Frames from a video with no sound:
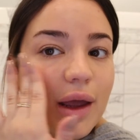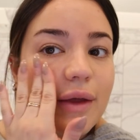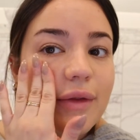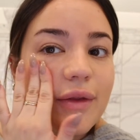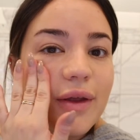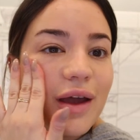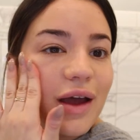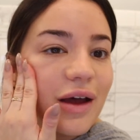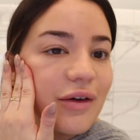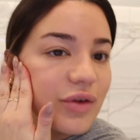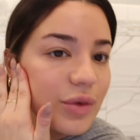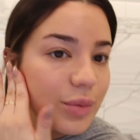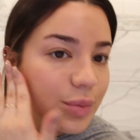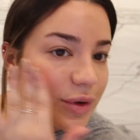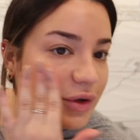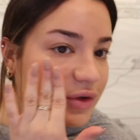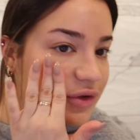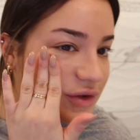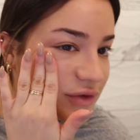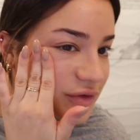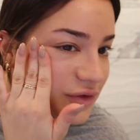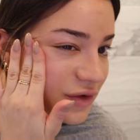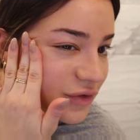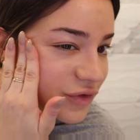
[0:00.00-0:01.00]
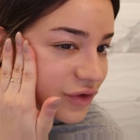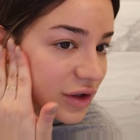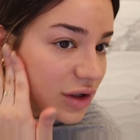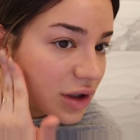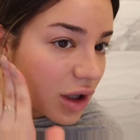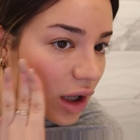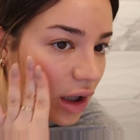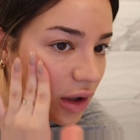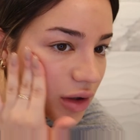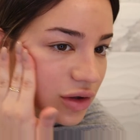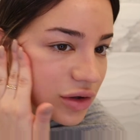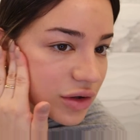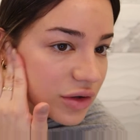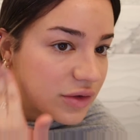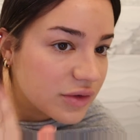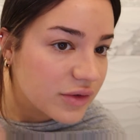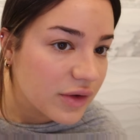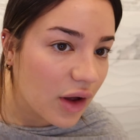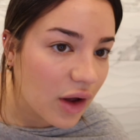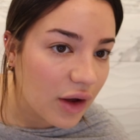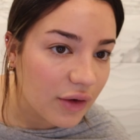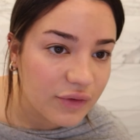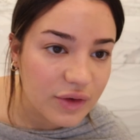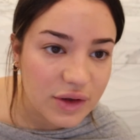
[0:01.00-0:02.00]
And they have a bunch of different
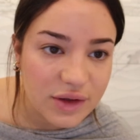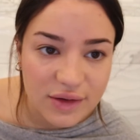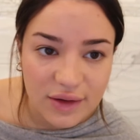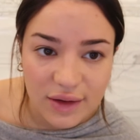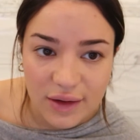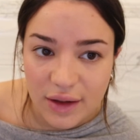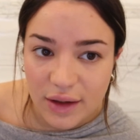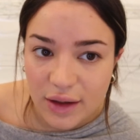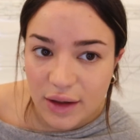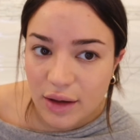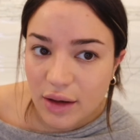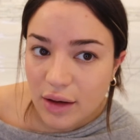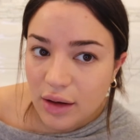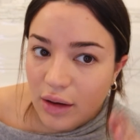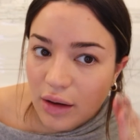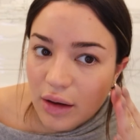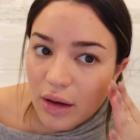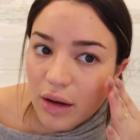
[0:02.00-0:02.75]
colors, obviously.